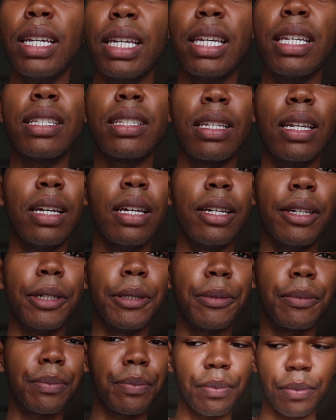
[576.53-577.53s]
It's
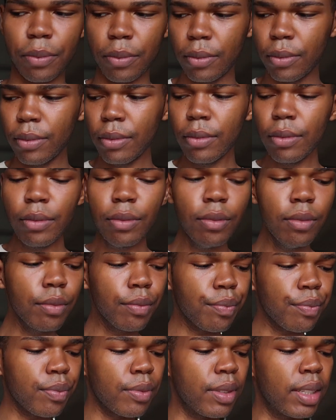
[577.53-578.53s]
good.
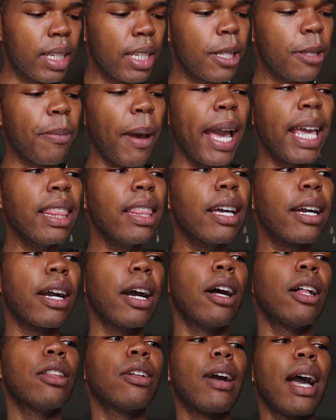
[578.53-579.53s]
Despite the
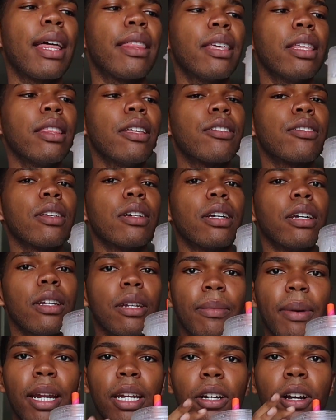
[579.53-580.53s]
color, I think there's a good
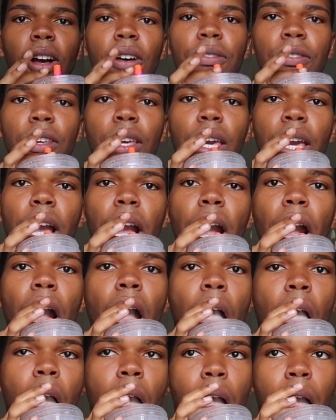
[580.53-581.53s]
amount of coffee in here.
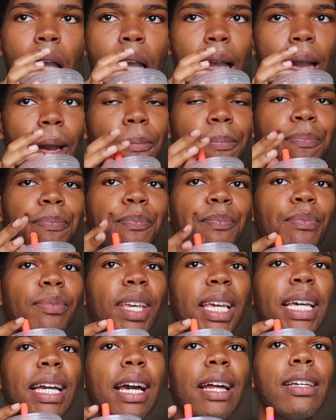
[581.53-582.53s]

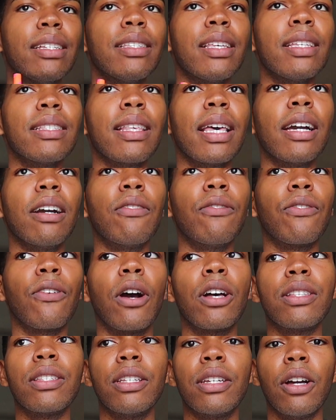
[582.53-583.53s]
It kind of tastes like a
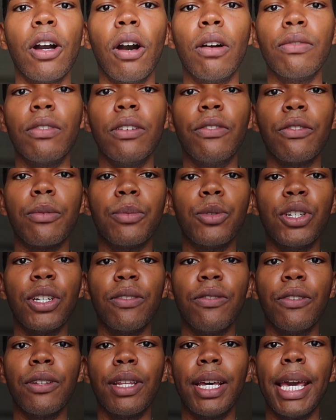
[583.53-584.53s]
frosted coffee from
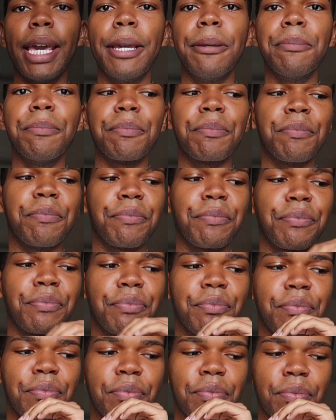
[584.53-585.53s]
Chick-fil-A,
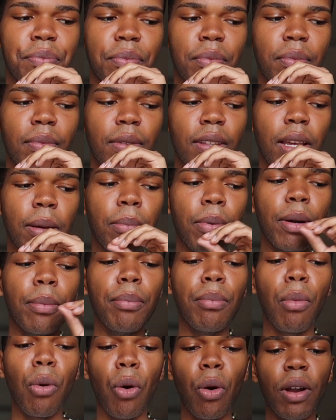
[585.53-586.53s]
but
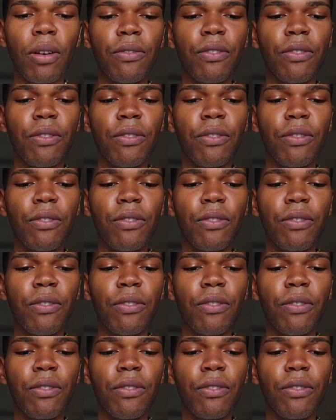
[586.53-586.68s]
more